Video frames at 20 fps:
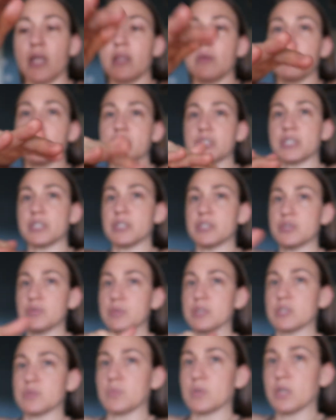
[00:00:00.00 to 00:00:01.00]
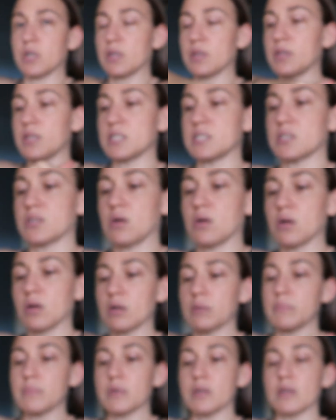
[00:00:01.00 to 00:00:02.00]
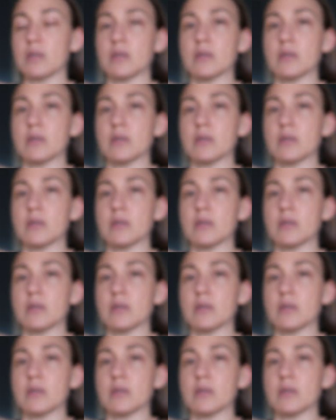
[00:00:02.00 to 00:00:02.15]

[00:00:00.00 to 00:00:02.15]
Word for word: and then we're just gonna do this one on this arm.